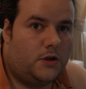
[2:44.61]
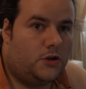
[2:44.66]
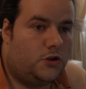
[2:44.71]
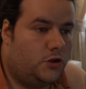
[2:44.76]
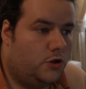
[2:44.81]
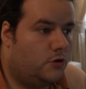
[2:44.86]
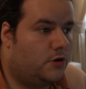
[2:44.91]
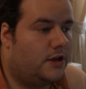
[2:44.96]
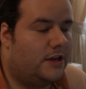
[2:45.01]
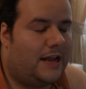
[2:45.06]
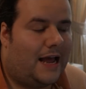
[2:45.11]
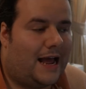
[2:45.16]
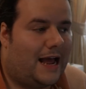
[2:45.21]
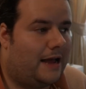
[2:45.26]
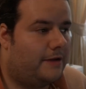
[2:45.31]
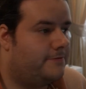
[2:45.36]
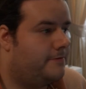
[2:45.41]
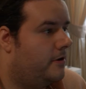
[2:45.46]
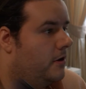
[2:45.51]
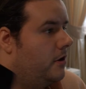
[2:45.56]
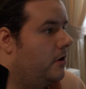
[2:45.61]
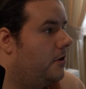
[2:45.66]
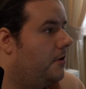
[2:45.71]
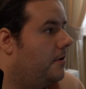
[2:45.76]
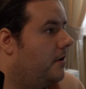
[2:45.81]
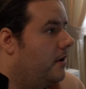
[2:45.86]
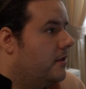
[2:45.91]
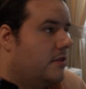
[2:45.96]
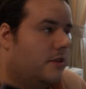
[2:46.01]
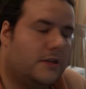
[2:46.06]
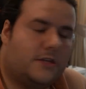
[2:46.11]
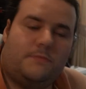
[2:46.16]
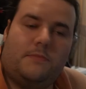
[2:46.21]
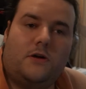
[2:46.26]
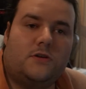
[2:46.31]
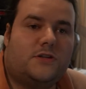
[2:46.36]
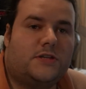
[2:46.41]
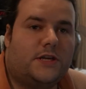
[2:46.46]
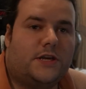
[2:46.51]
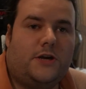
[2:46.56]
You can have the
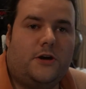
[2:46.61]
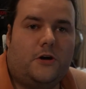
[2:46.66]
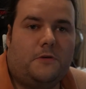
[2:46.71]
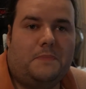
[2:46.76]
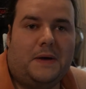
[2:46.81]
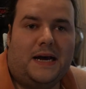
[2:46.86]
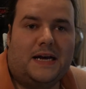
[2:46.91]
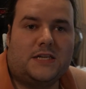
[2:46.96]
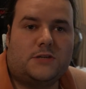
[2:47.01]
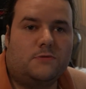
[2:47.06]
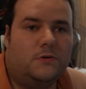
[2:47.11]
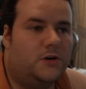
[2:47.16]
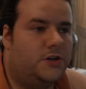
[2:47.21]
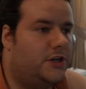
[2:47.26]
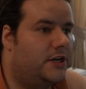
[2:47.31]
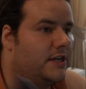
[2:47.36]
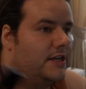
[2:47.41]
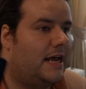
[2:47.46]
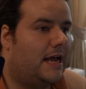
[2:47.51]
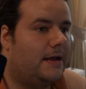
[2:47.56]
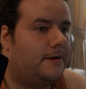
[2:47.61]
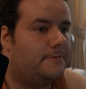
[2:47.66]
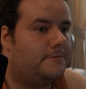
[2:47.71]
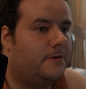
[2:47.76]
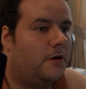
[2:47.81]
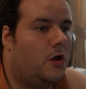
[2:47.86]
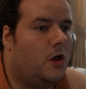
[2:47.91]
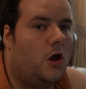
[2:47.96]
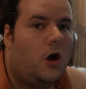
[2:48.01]
most secure password, you can have